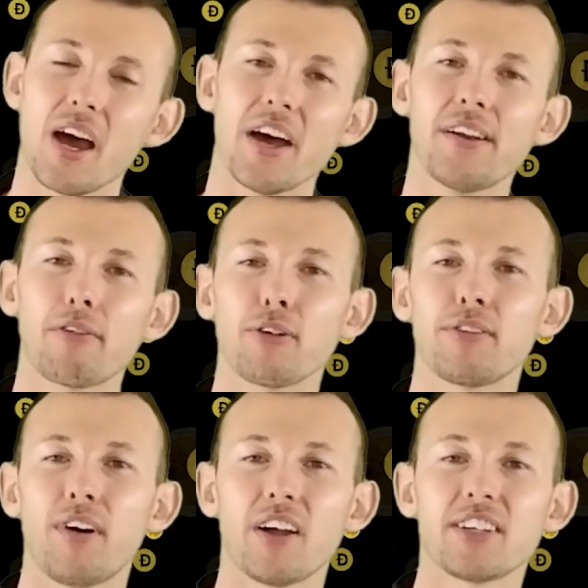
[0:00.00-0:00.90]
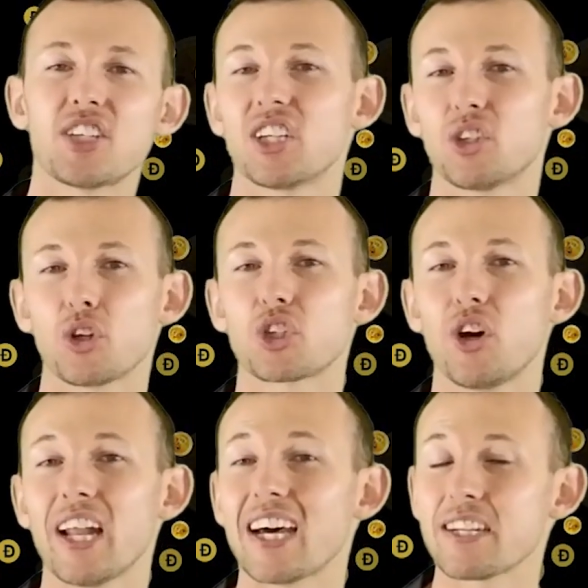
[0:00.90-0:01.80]
Another advantage that
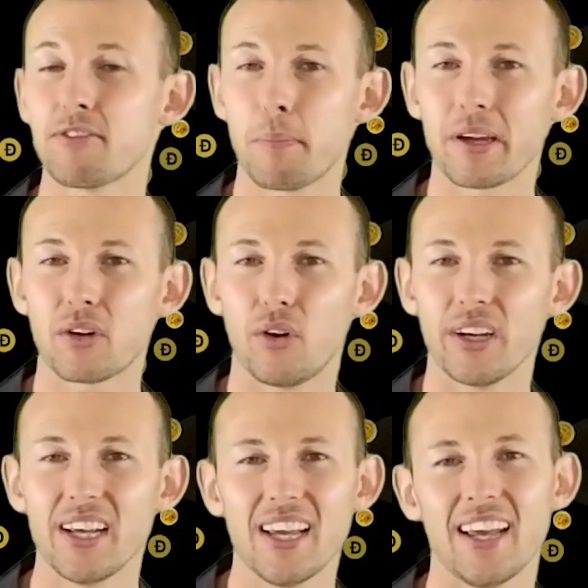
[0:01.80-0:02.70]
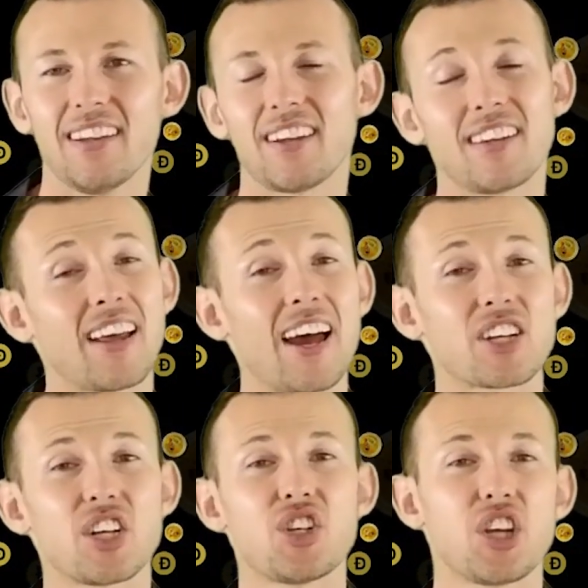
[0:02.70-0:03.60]
Dogecoin has over Bitcoin is that it's
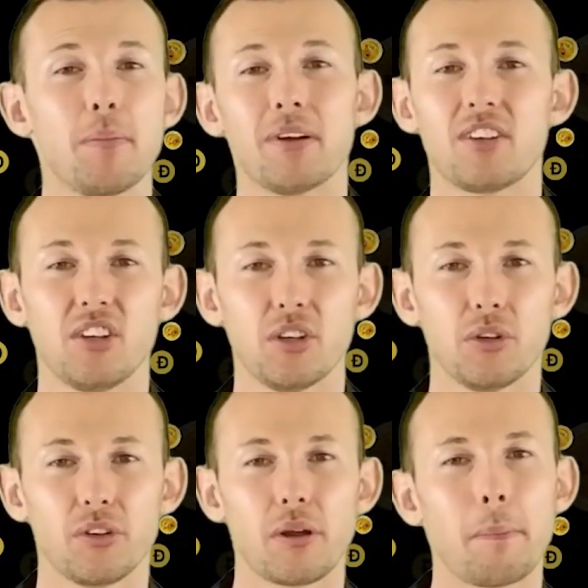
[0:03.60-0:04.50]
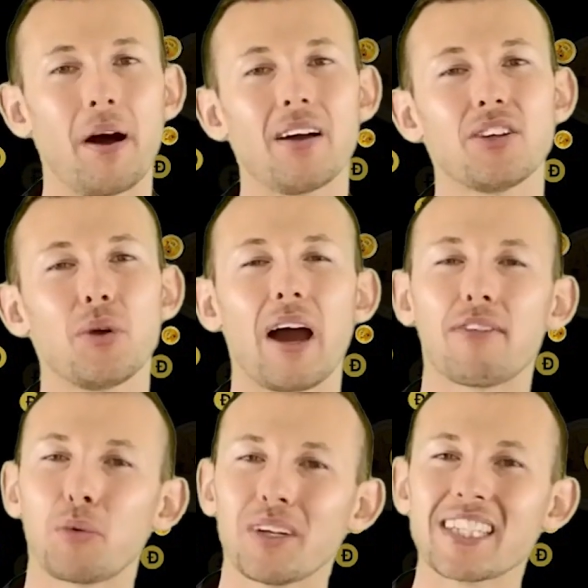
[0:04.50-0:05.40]
actually cheaper to use, but you have
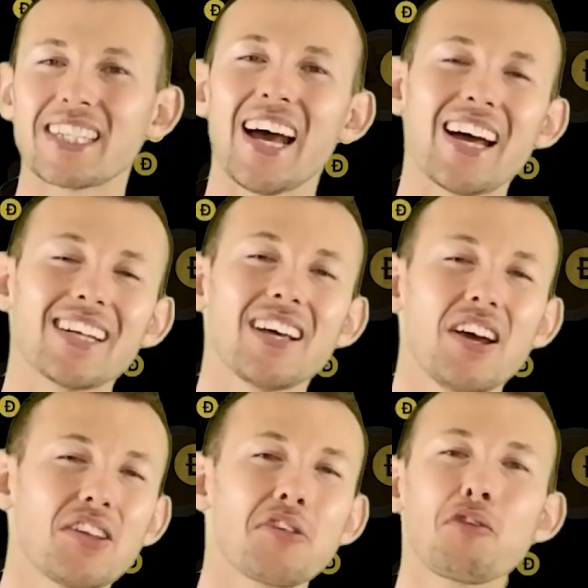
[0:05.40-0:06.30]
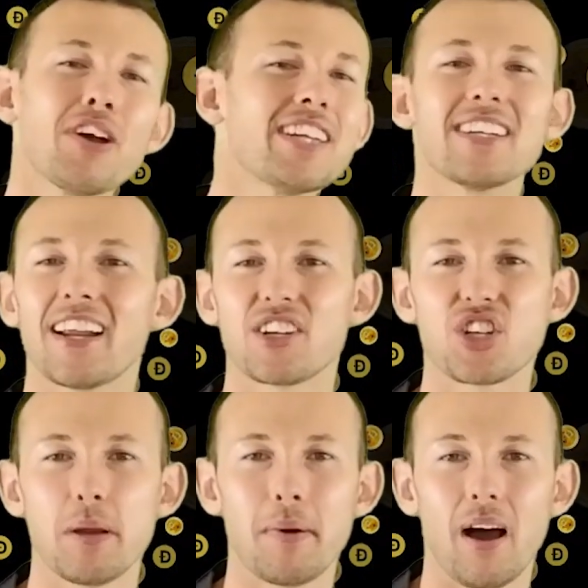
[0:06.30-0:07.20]
to understand the reason that it's
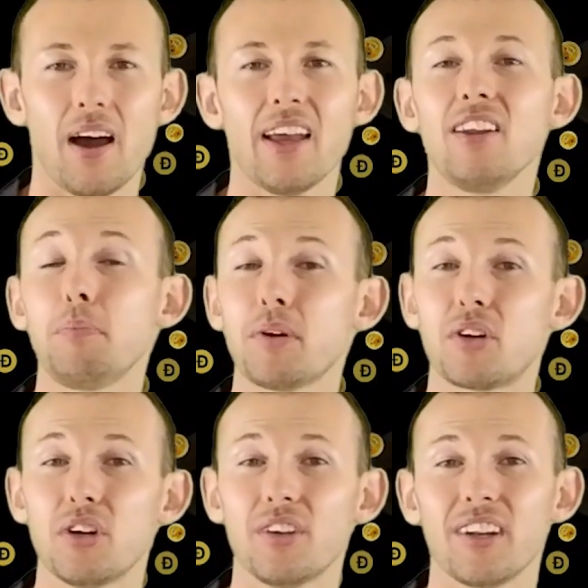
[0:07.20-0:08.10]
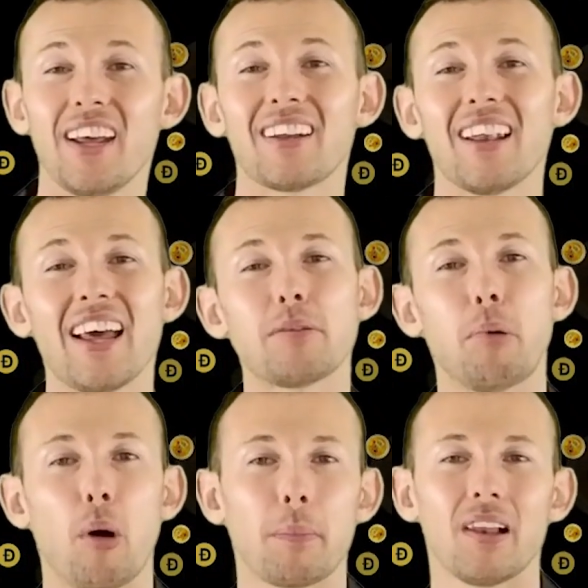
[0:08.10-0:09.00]
cheaper is because it's less
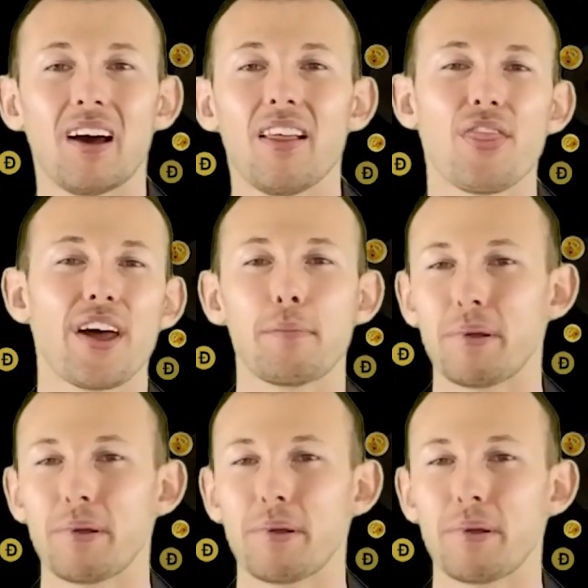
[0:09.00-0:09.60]
popular than